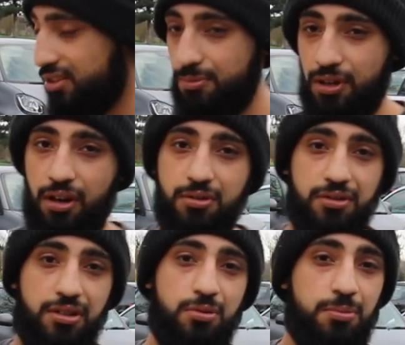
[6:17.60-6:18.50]
to my guns
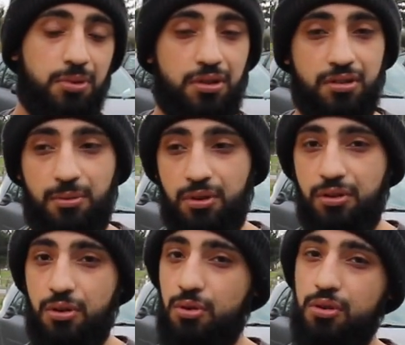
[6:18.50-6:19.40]
with this one because I'm
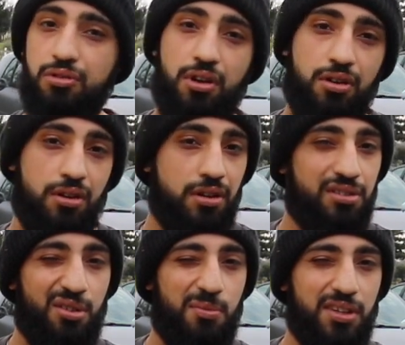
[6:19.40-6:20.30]
looking on Auto Trader and
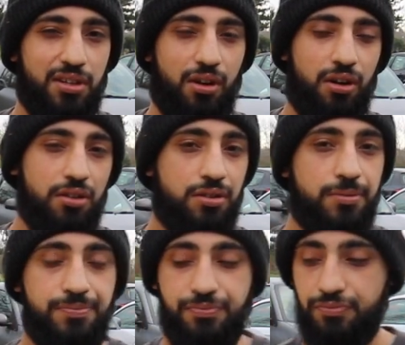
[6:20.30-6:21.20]
there's not many cars,
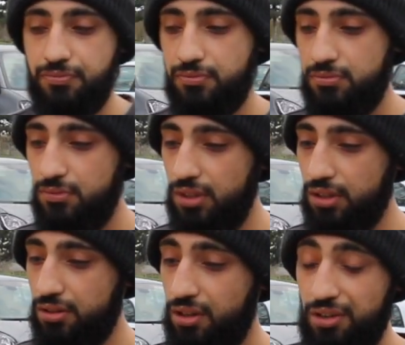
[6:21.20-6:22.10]

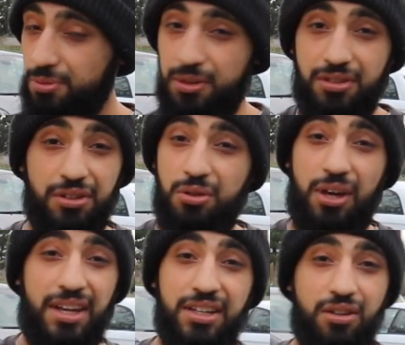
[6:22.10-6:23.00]
actually there's
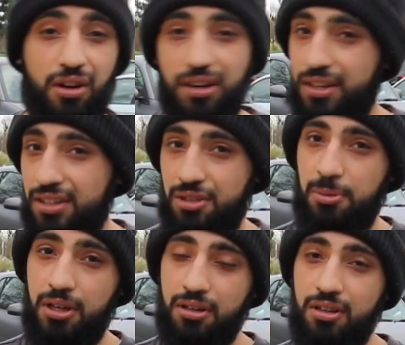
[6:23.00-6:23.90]
not any car in this
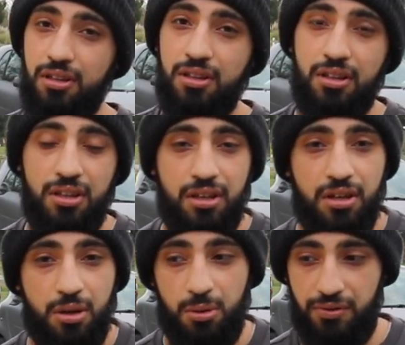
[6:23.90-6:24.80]
spec
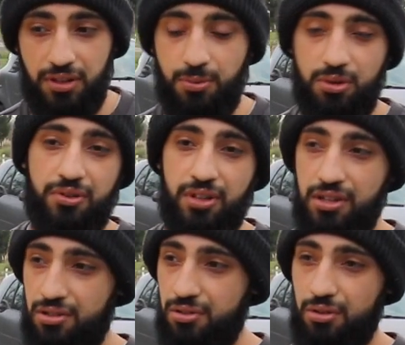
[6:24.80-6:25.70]
with these
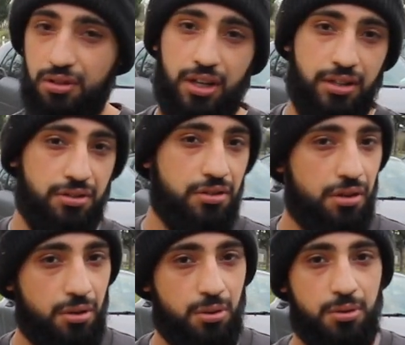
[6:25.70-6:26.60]
modifications online.
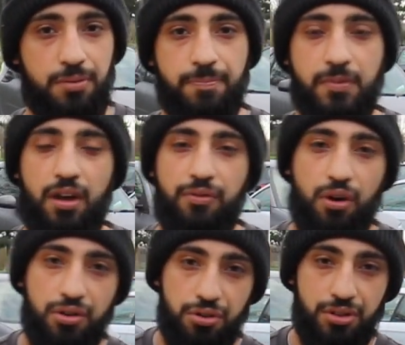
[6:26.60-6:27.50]
So I've
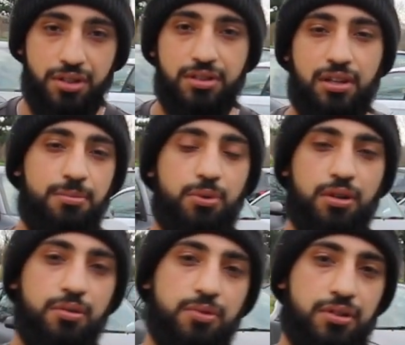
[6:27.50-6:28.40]
got a unique selling
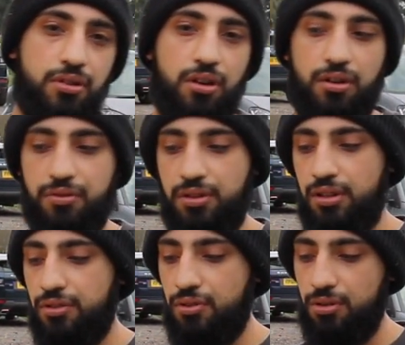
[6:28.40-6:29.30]
point of this car.
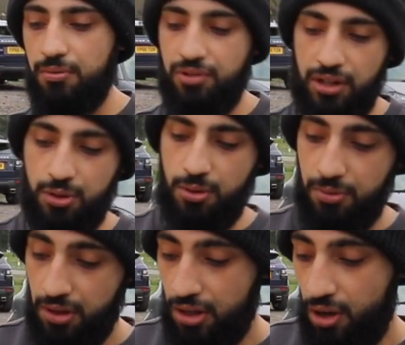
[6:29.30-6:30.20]
Obviously it's got
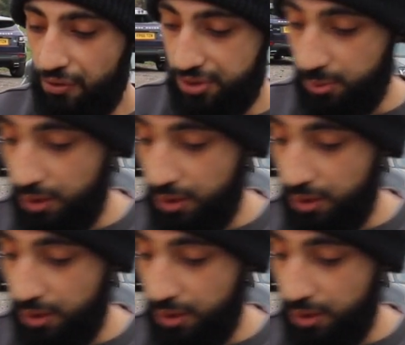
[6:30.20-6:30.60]
genuine, obviously when